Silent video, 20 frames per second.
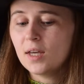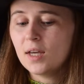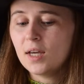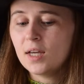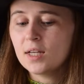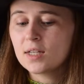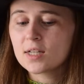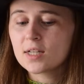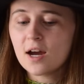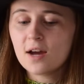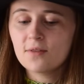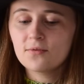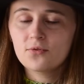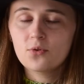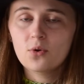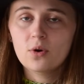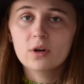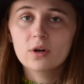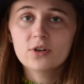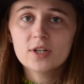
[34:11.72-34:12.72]
in time
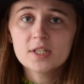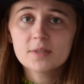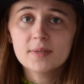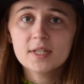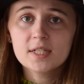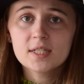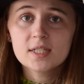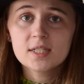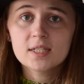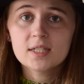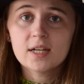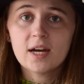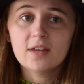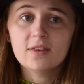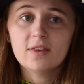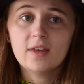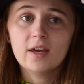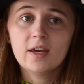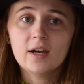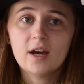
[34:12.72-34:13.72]
for Christmas. I
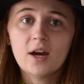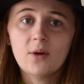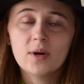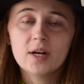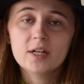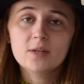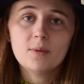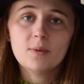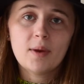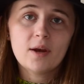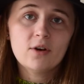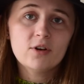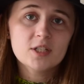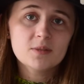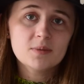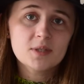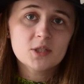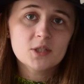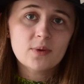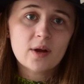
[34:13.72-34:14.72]
think I want it to be my
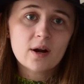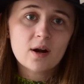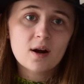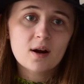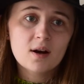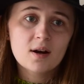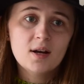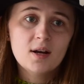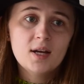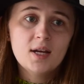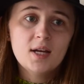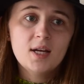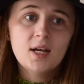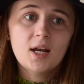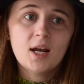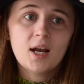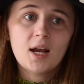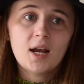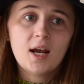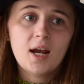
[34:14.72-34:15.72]
Christmas sweater,
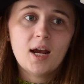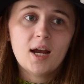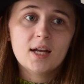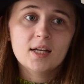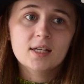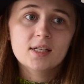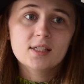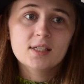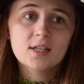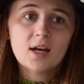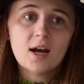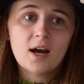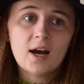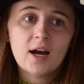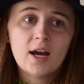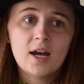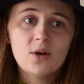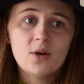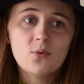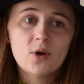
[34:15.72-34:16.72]
and
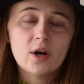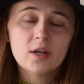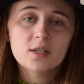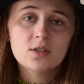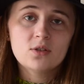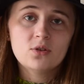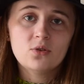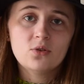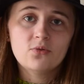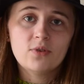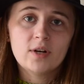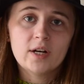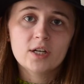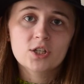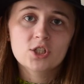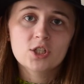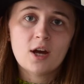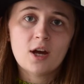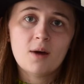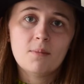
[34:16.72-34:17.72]
I want to
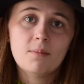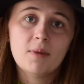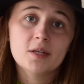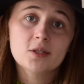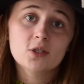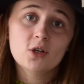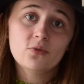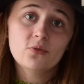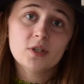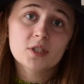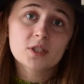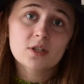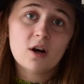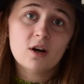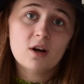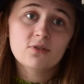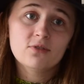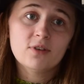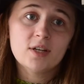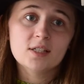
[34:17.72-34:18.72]
finish up my Sophie
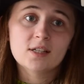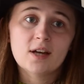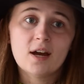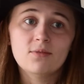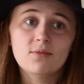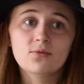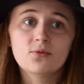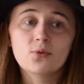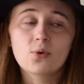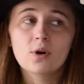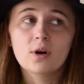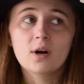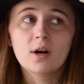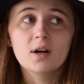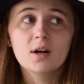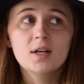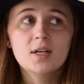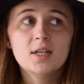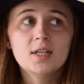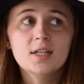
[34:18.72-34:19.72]
scarf in time
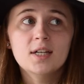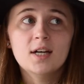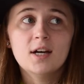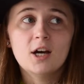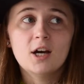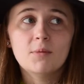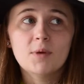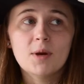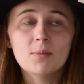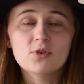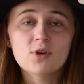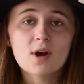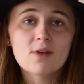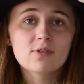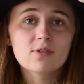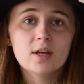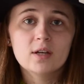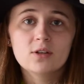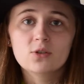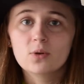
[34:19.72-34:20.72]
for, I'm
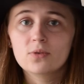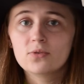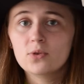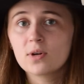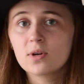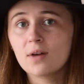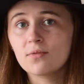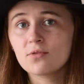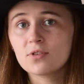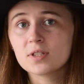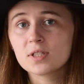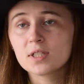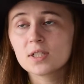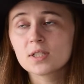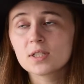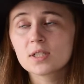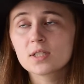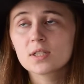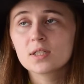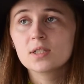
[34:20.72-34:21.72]
traveling to a few
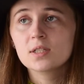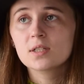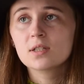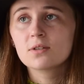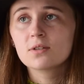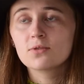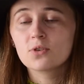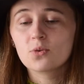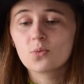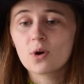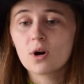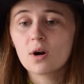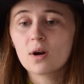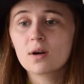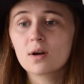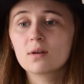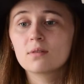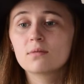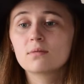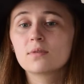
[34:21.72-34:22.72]
conferences for
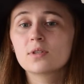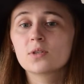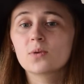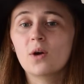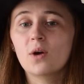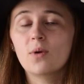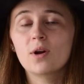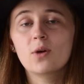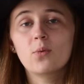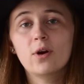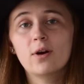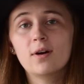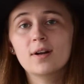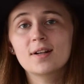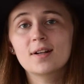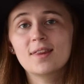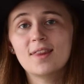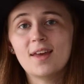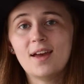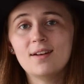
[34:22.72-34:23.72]
work, so I want to wear it
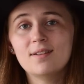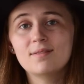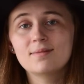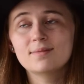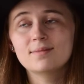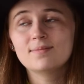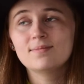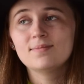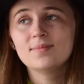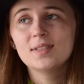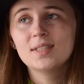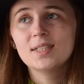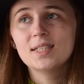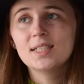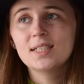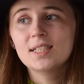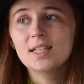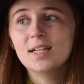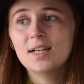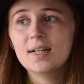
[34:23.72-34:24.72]
then.
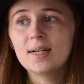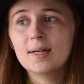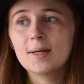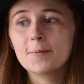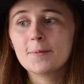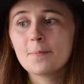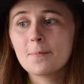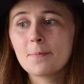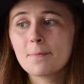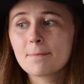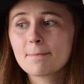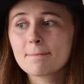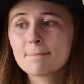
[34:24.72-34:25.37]
And